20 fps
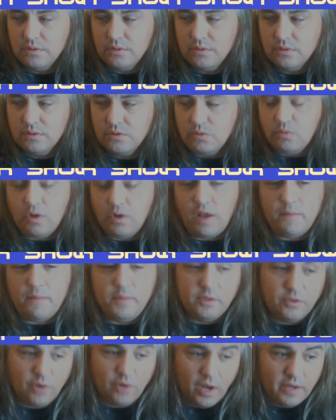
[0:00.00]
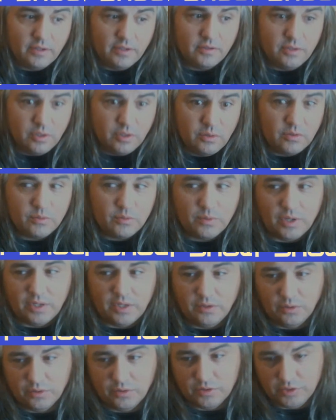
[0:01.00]
So what I've been trying to do is when I
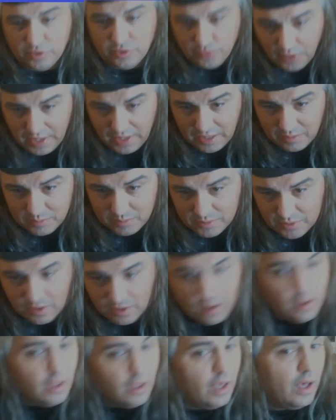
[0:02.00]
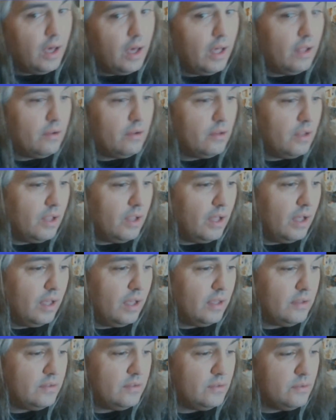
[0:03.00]
do the streams,
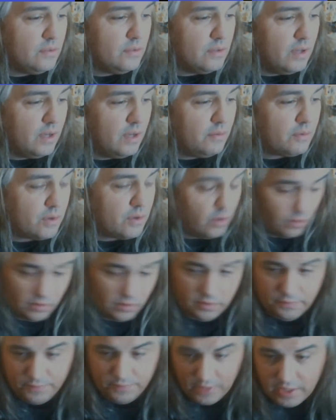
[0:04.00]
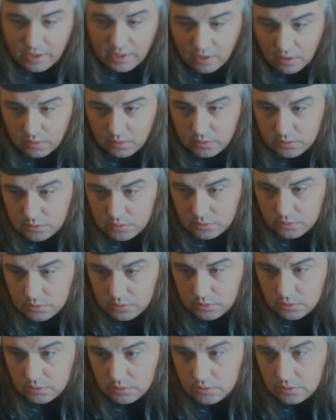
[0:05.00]
I record the video,
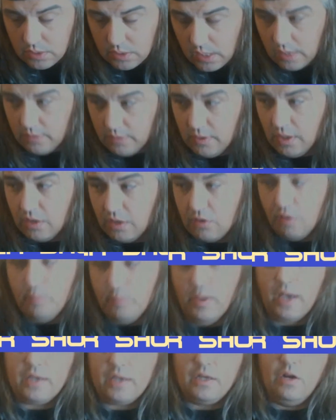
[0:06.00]
and then I'll go back and